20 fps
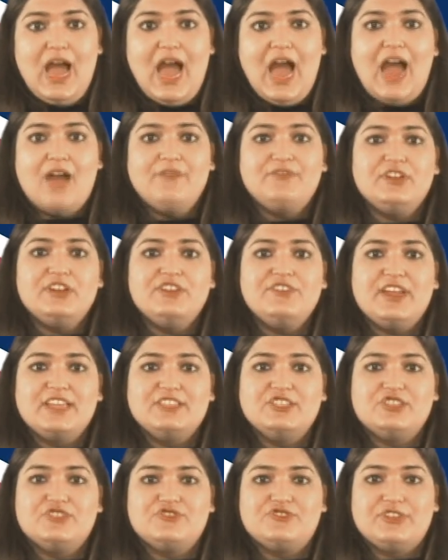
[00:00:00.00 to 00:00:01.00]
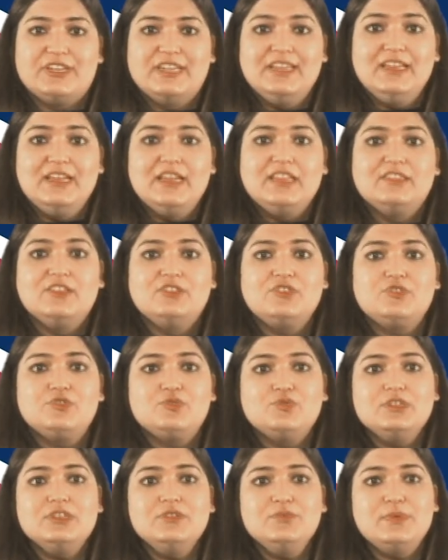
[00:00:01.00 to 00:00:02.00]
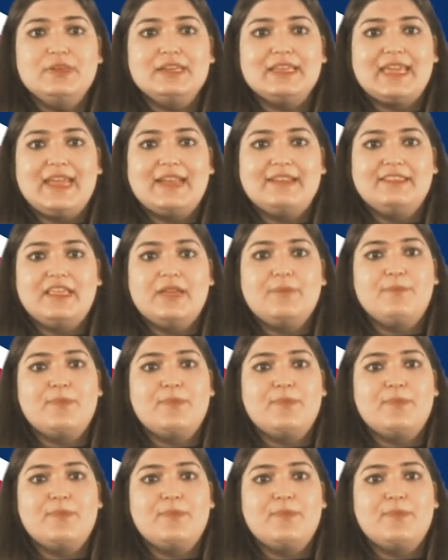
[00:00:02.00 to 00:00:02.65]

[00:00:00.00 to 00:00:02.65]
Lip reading: After registering, the student will get their